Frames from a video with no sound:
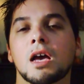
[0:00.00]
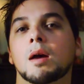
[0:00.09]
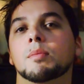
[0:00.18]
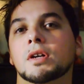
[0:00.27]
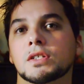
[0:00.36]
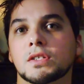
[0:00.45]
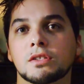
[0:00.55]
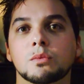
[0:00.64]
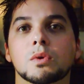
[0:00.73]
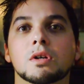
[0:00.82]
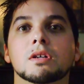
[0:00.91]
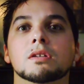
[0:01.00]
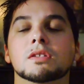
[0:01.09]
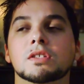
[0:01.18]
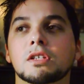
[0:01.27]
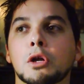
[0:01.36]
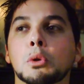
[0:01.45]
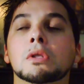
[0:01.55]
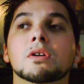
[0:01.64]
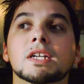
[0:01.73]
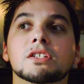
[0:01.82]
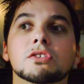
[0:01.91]
a person's words, you know,
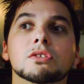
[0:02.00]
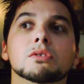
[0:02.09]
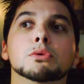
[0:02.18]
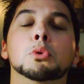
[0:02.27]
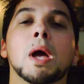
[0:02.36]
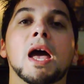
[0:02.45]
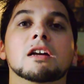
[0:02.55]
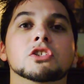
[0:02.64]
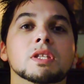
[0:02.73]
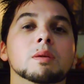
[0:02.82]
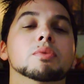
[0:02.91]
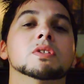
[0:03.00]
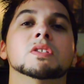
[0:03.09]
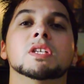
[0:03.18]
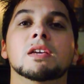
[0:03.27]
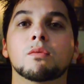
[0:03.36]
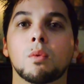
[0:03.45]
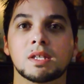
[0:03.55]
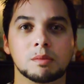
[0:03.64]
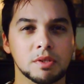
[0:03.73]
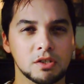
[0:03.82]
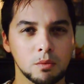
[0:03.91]
learning to actually perceive
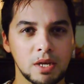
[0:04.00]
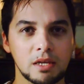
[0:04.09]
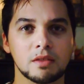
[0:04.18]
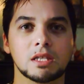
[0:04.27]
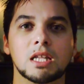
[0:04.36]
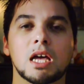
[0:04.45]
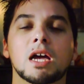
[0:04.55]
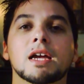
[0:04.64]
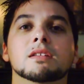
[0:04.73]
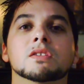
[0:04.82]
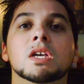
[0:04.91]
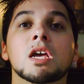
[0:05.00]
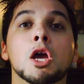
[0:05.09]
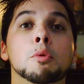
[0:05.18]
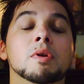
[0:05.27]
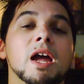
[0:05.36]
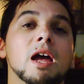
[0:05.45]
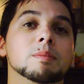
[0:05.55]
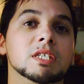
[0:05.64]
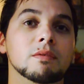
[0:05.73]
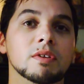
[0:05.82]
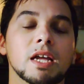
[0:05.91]
what's between the lines,
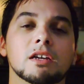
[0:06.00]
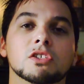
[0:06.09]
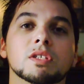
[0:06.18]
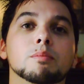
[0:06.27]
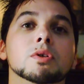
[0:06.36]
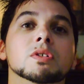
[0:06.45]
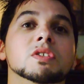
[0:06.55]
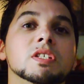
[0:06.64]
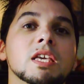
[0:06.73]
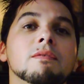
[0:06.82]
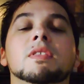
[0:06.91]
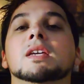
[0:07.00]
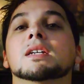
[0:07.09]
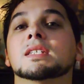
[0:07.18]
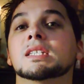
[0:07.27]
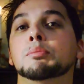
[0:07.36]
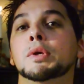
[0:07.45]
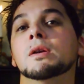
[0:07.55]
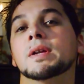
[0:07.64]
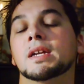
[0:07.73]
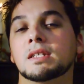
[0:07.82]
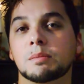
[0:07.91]
perhaps even actually perceive the
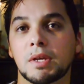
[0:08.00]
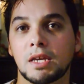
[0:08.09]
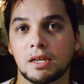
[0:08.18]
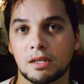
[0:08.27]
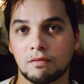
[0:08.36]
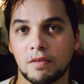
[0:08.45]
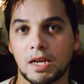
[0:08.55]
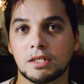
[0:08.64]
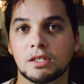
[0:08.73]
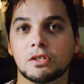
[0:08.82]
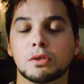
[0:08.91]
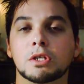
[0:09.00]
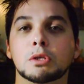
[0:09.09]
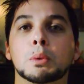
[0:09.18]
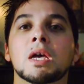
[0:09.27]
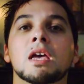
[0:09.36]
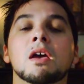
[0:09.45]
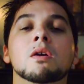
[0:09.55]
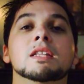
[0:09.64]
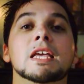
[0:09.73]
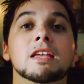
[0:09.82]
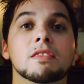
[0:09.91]
experience being conveyed to you
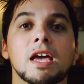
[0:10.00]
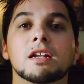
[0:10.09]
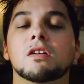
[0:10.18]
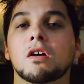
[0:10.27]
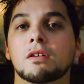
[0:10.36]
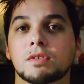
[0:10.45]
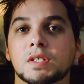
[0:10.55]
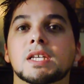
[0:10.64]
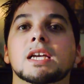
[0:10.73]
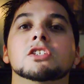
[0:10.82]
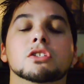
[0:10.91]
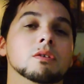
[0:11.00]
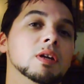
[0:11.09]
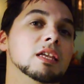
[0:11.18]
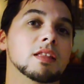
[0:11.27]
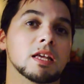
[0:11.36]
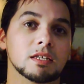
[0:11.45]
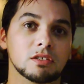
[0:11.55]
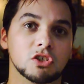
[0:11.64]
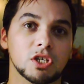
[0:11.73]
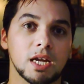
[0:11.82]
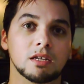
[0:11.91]
in that conversation or in that
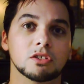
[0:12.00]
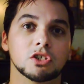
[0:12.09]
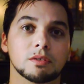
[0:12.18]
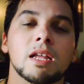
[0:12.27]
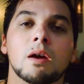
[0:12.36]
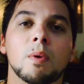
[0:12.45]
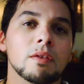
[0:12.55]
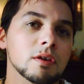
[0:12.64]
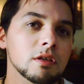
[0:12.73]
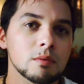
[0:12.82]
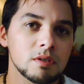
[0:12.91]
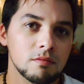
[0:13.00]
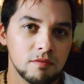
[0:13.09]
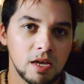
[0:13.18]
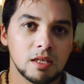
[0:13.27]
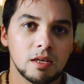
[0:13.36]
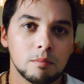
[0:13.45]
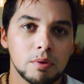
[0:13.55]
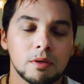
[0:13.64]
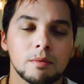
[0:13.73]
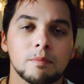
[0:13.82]
exchange. Now, whether you develop